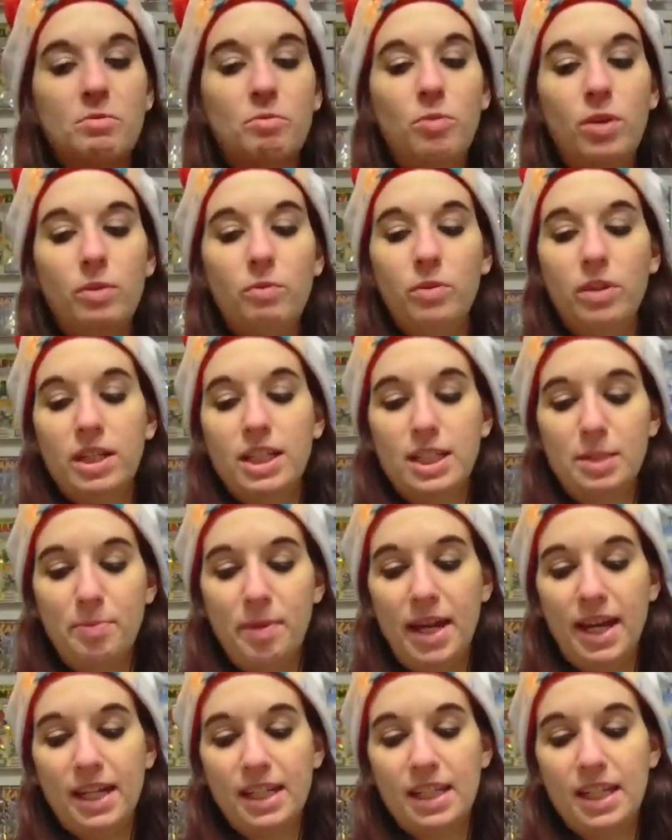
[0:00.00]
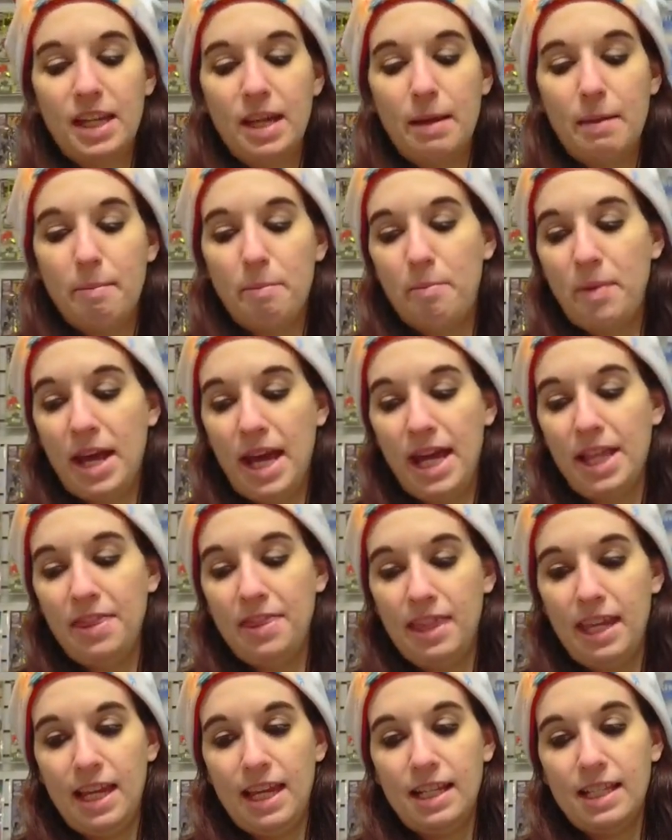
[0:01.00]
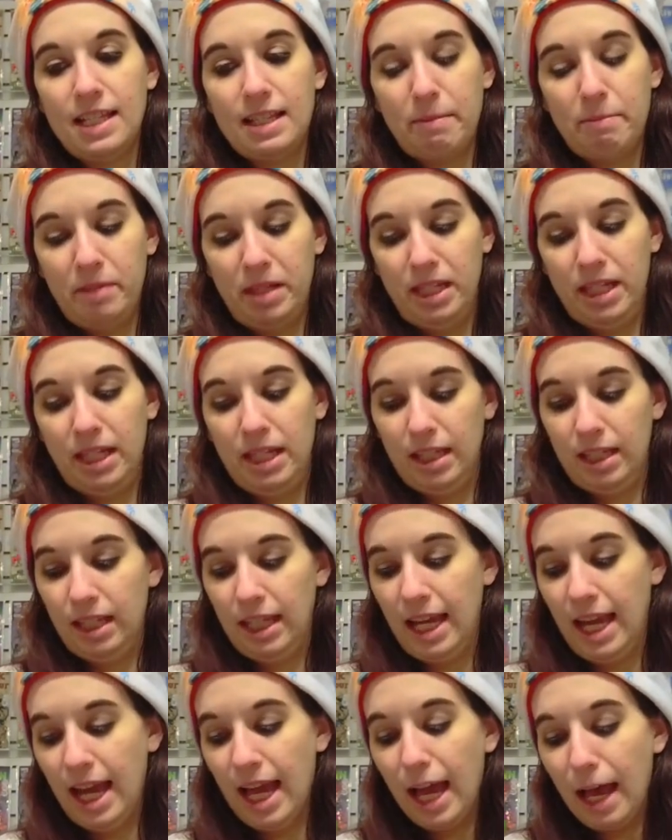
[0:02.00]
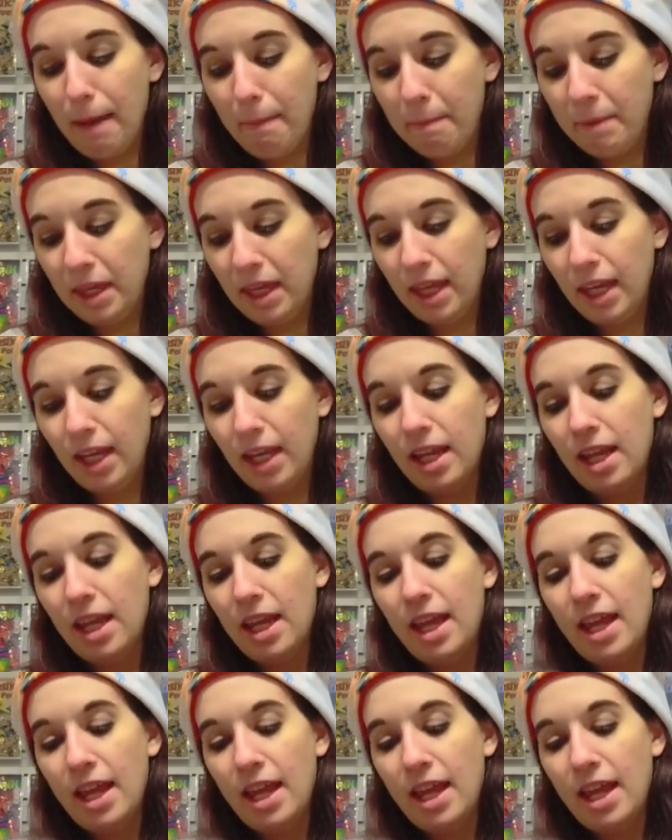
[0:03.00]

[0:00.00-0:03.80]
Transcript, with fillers: one would expect, bad things immediately happen.